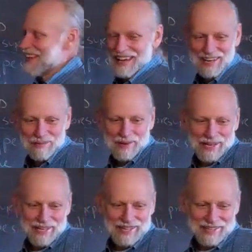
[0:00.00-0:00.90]

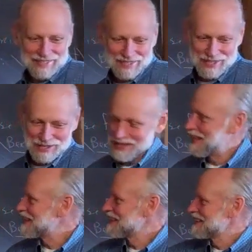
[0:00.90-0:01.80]
Anyway, this is
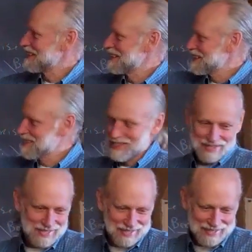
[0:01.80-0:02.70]

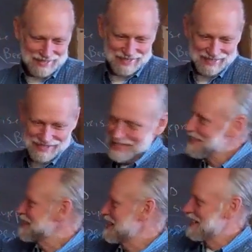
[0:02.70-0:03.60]
the
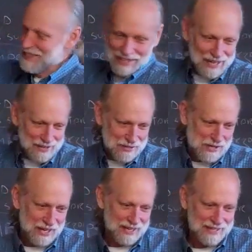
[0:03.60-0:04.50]
69th day of the
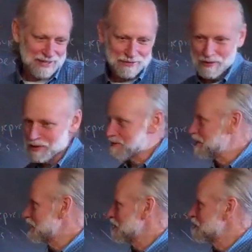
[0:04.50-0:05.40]
second year, first
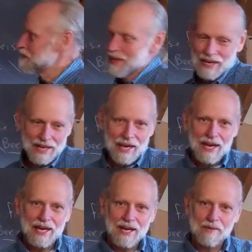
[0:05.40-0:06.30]
video,
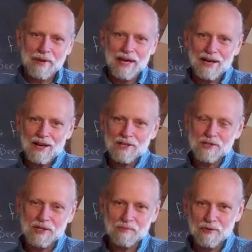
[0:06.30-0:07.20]
and I'm
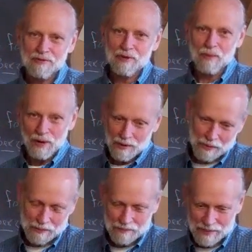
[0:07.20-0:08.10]
analyzing the movie
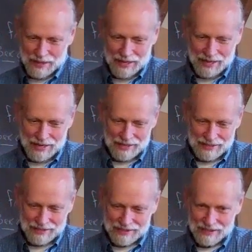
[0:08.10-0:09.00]
Willow.
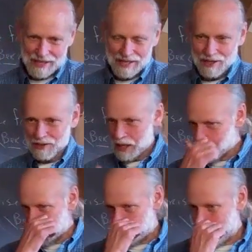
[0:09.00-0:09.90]
It'll take
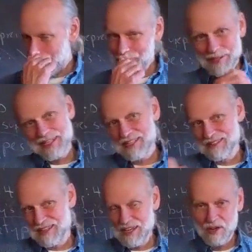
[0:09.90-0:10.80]
me probably
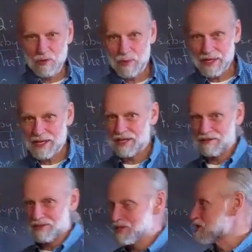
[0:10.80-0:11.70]
another week
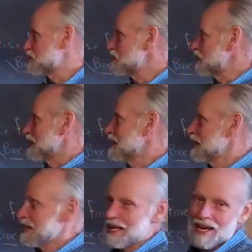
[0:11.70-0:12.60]
of this to do it.
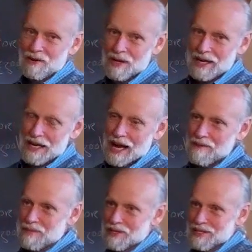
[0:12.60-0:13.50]
Now,
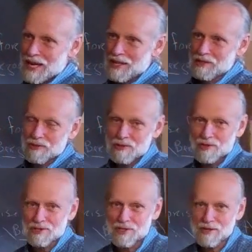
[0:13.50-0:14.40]
I've been telling you
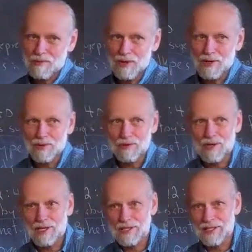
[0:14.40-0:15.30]
could see Willow
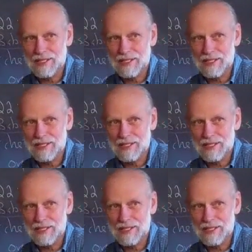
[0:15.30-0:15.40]
on